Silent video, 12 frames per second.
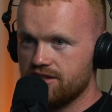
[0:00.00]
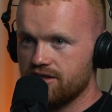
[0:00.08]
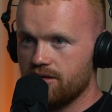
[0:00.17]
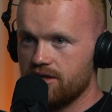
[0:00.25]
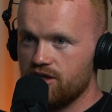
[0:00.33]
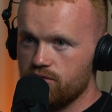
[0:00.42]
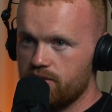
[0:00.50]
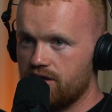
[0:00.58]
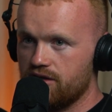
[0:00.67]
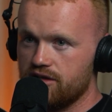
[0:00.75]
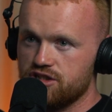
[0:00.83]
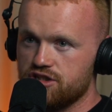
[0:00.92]
Do you know what I mean? You've been
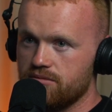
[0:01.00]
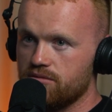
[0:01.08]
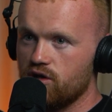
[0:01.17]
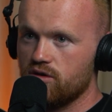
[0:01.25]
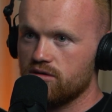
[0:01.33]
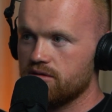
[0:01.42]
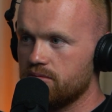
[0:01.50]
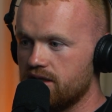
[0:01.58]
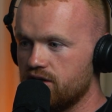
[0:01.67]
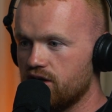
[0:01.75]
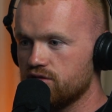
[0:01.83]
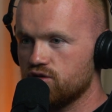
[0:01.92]
doing the gym longer than me.
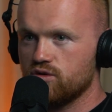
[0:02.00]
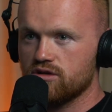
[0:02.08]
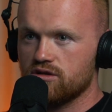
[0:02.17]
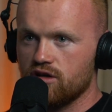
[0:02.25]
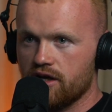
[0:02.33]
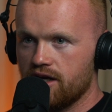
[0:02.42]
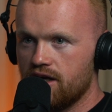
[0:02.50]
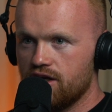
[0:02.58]
You don't talk, like,